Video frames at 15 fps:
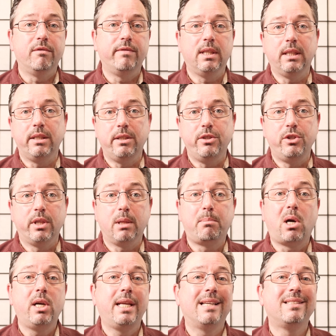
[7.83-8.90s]
village and the
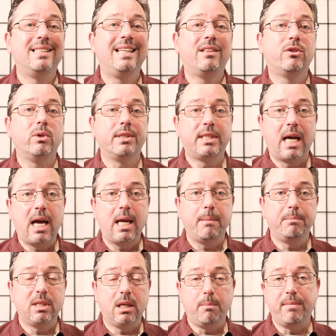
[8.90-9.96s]
party has to get there in
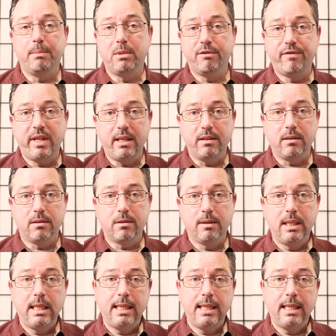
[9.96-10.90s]
time to help them defend.